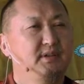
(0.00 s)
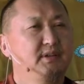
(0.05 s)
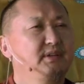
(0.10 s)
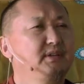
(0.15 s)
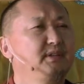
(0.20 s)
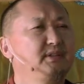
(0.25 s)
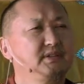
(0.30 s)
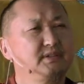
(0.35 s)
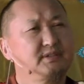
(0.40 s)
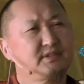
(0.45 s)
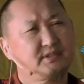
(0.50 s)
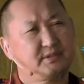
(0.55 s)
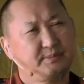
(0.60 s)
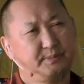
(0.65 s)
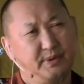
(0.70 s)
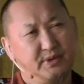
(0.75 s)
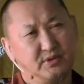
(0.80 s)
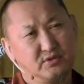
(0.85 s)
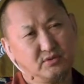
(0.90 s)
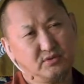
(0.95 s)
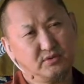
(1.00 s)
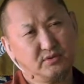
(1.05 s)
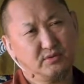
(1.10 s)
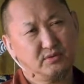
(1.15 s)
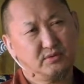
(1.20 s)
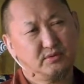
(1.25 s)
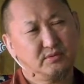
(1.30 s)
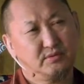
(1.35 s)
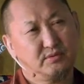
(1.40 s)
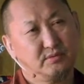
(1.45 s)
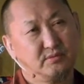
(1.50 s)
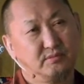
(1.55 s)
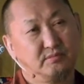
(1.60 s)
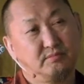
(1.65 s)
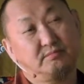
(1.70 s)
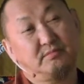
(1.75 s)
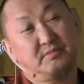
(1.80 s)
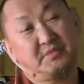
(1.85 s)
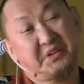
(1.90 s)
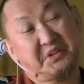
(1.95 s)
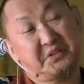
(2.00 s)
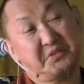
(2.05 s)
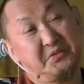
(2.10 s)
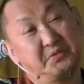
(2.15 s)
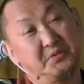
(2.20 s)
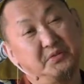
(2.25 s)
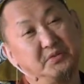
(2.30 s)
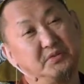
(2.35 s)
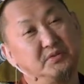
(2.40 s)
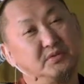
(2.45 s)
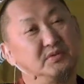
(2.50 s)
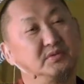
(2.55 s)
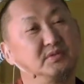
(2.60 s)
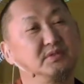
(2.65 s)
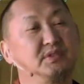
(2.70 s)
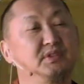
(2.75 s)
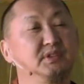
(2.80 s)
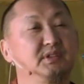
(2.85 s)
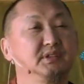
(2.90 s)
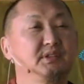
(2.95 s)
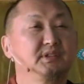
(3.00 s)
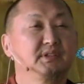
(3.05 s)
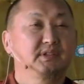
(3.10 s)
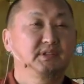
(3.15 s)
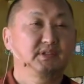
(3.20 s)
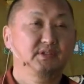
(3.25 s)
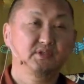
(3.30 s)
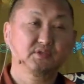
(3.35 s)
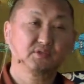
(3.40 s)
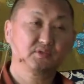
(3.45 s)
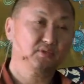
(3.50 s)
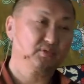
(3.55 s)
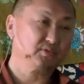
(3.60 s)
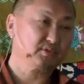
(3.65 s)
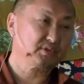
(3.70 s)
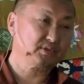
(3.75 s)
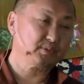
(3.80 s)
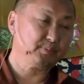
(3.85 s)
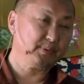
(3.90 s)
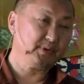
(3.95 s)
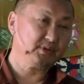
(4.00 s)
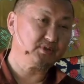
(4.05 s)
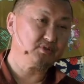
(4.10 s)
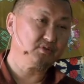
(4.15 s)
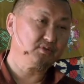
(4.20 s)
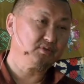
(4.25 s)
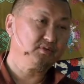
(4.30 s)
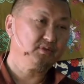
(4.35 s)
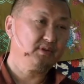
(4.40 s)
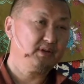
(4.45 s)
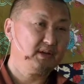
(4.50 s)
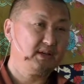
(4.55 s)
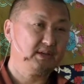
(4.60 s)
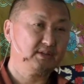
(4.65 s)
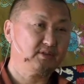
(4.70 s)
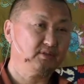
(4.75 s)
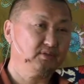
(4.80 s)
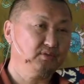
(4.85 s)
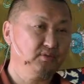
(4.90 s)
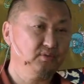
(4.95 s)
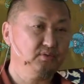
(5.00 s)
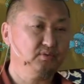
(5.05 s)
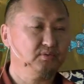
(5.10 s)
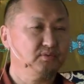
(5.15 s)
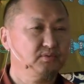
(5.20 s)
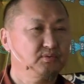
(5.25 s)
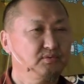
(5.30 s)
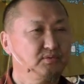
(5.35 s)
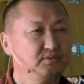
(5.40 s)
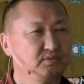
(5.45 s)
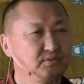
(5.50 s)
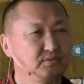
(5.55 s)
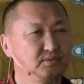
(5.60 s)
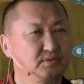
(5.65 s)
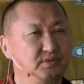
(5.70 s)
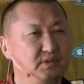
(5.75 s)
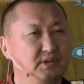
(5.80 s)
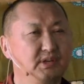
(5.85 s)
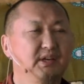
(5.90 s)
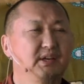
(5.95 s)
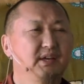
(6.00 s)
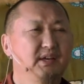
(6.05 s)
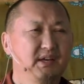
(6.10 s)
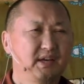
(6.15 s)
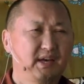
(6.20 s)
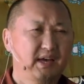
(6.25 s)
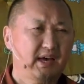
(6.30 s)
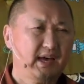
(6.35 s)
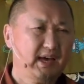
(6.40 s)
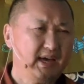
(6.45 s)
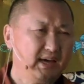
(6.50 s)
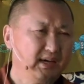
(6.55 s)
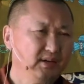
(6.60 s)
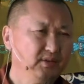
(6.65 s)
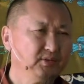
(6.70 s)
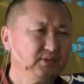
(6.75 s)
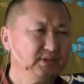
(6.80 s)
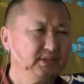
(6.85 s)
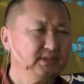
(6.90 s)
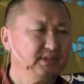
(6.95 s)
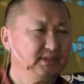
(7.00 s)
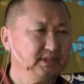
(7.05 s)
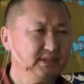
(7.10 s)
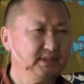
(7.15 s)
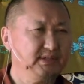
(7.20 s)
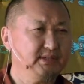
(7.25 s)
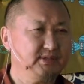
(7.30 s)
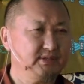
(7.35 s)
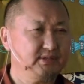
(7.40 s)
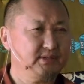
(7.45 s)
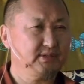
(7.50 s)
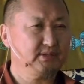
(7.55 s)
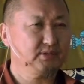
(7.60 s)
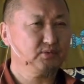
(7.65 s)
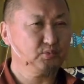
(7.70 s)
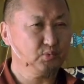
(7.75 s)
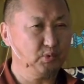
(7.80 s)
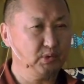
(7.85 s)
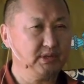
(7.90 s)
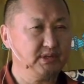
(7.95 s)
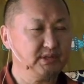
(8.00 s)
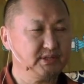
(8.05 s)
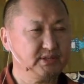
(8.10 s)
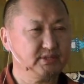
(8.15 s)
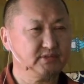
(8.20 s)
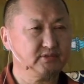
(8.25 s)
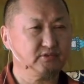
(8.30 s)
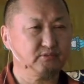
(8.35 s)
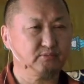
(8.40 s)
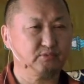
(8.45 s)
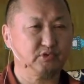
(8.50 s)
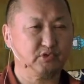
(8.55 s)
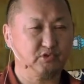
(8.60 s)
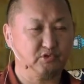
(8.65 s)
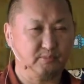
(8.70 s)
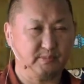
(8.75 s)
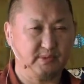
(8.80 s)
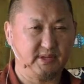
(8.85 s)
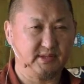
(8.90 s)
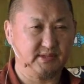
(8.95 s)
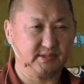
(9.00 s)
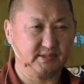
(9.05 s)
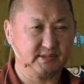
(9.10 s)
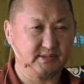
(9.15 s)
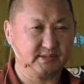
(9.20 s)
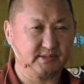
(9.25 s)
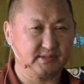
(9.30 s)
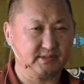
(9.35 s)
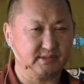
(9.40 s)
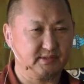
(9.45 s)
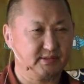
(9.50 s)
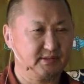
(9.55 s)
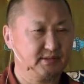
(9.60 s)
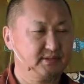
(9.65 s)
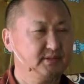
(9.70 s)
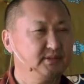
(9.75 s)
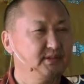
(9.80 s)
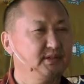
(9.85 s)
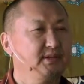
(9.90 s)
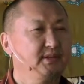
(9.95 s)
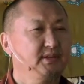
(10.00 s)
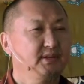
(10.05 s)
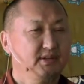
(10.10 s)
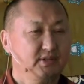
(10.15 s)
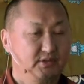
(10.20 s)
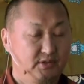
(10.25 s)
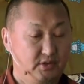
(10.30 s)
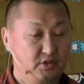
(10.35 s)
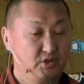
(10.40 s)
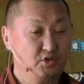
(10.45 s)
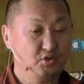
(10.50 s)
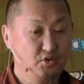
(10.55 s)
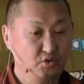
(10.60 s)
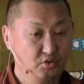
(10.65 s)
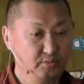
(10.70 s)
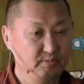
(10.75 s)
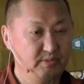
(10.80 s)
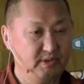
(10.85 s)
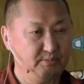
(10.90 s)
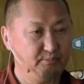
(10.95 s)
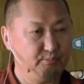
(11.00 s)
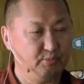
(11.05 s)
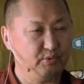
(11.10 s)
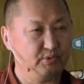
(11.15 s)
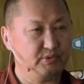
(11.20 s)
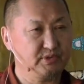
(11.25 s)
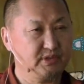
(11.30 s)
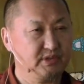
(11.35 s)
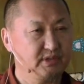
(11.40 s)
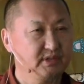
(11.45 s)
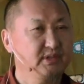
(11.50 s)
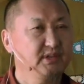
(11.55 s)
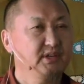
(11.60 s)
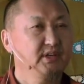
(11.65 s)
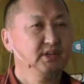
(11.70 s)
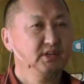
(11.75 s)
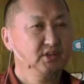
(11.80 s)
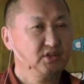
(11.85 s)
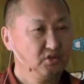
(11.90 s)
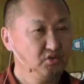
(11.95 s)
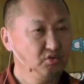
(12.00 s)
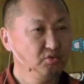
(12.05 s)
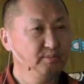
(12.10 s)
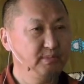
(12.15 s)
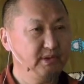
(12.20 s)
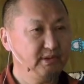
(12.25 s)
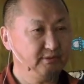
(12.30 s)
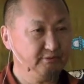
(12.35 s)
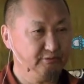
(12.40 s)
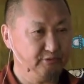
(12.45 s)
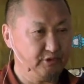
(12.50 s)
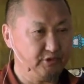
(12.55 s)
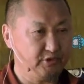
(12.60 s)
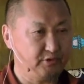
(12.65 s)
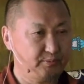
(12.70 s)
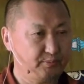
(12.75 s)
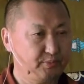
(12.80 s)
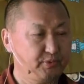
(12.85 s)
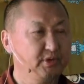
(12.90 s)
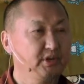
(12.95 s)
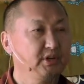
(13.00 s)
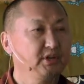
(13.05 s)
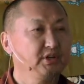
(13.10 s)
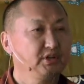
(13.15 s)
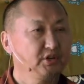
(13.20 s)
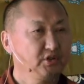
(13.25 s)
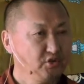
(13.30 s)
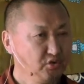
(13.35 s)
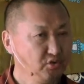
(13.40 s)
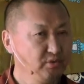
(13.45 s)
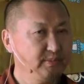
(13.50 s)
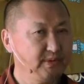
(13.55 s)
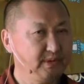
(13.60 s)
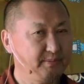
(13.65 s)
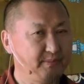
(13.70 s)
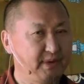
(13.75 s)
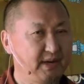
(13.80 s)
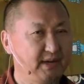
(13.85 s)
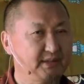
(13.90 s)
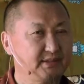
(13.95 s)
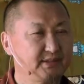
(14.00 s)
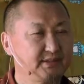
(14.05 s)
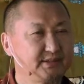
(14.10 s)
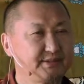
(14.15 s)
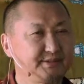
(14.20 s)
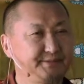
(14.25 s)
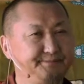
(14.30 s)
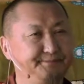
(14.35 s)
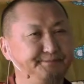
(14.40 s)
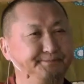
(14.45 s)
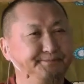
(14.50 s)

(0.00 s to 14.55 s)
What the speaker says: It is special? I don't know. It is not special? I don't know. How it is the qualities of the human existence, the human body, human verb, human mind.